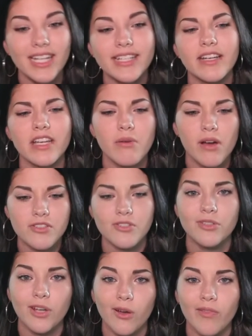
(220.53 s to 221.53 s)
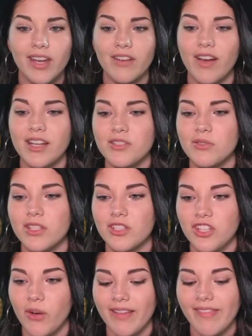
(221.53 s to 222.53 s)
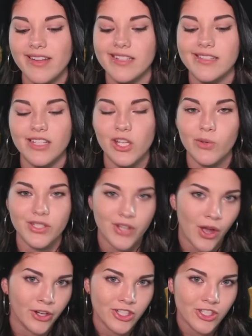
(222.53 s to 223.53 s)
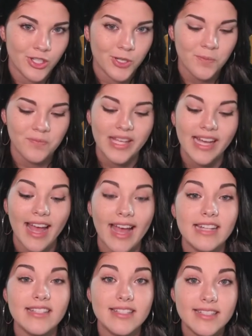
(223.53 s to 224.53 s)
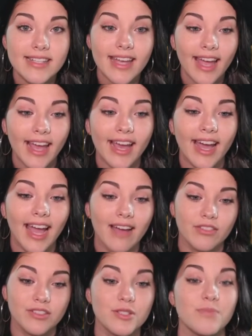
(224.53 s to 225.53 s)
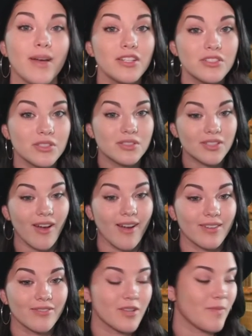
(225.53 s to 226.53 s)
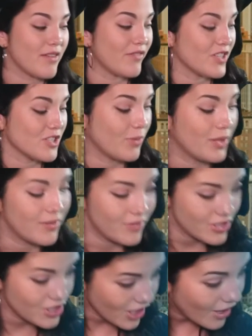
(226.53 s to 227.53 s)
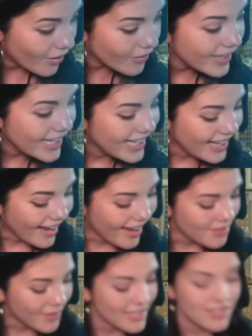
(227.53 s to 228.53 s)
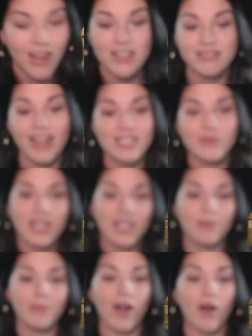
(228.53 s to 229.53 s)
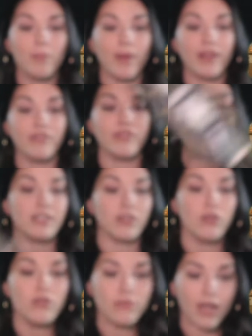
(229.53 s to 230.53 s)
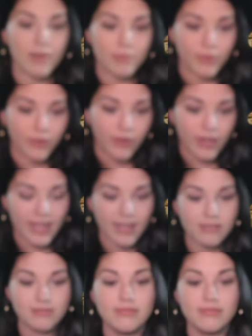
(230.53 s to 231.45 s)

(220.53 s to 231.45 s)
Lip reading: Now, you also know that if I do this show, I like to sing you a song or two. And today I have a special song for my first one of the show. I talked last week about my friend, oh, I'm blurry.